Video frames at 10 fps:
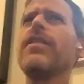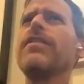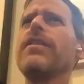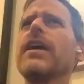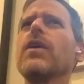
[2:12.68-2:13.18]

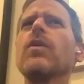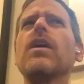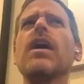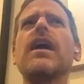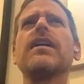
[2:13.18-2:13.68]
there,
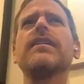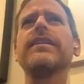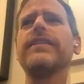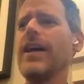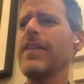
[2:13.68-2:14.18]

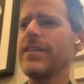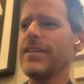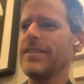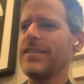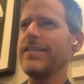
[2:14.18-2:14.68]
not that
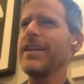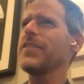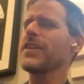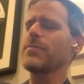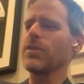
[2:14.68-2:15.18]

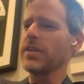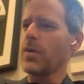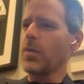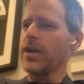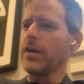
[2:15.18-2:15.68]
not that I'm really
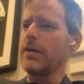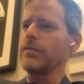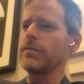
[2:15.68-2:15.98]
aware of.